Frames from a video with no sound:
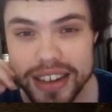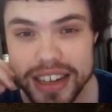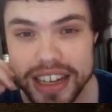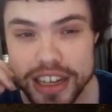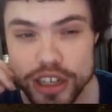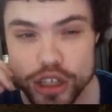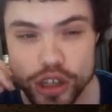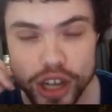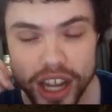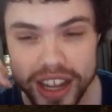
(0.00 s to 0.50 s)

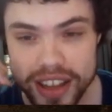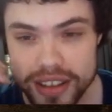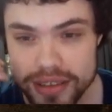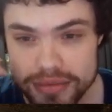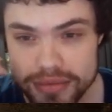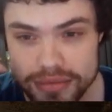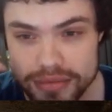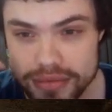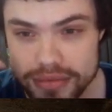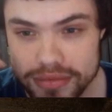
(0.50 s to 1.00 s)
like,
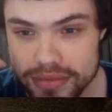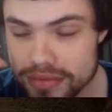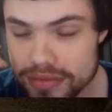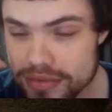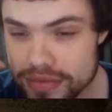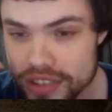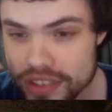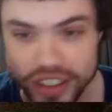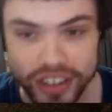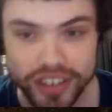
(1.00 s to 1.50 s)

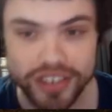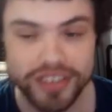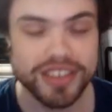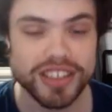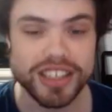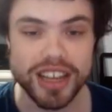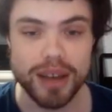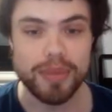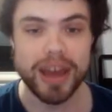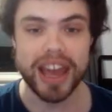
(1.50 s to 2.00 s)

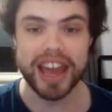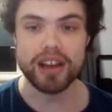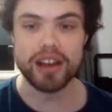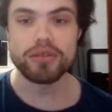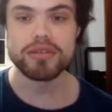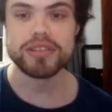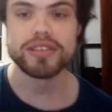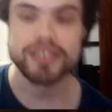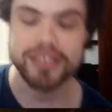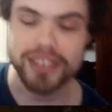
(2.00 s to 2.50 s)

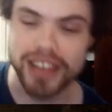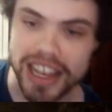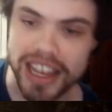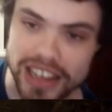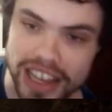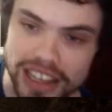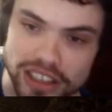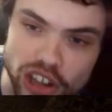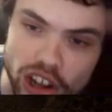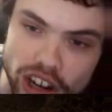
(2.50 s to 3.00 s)
somehow,
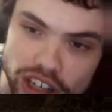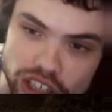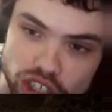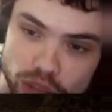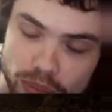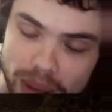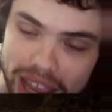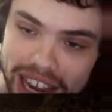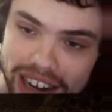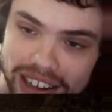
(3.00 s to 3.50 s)
as long as
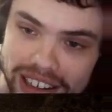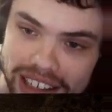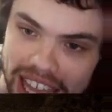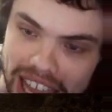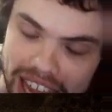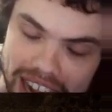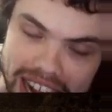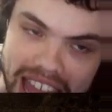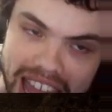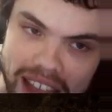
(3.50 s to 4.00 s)
Japan
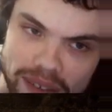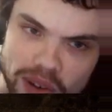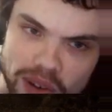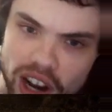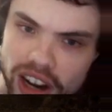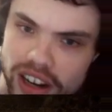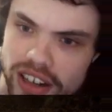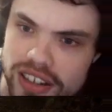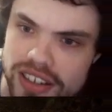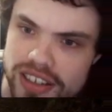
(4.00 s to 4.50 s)
can have
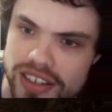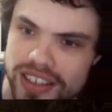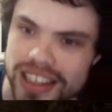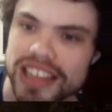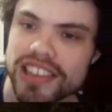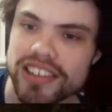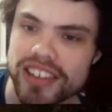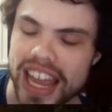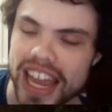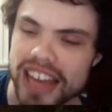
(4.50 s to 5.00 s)
cards
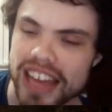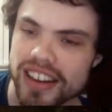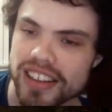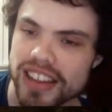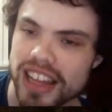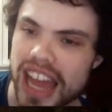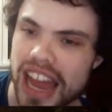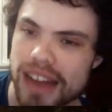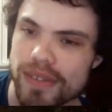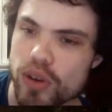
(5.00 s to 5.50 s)
in their hand, like
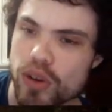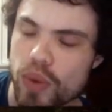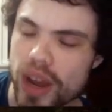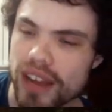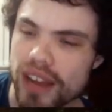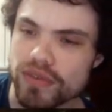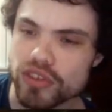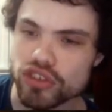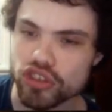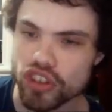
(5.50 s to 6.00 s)
they have a way
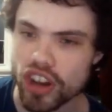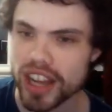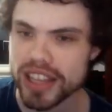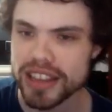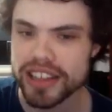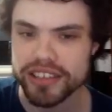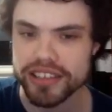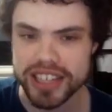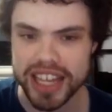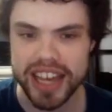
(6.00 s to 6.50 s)
of drawing
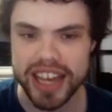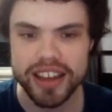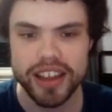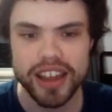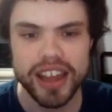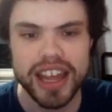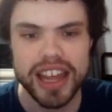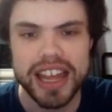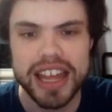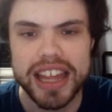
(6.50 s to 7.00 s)
their deck,
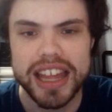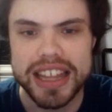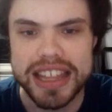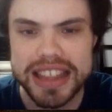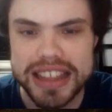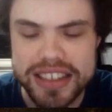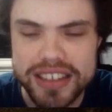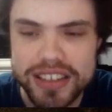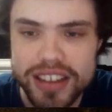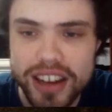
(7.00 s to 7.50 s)

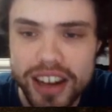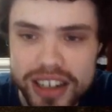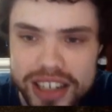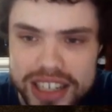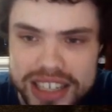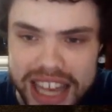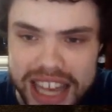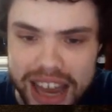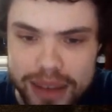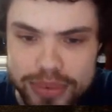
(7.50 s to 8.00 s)
this card
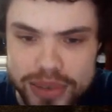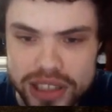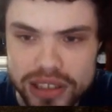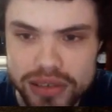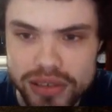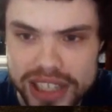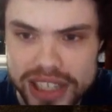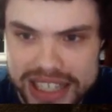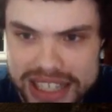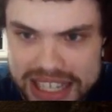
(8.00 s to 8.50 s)
is
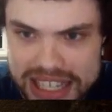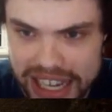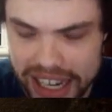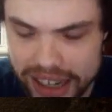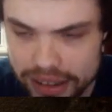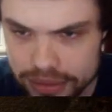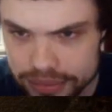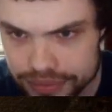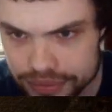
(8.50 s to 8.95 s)
absolutely insane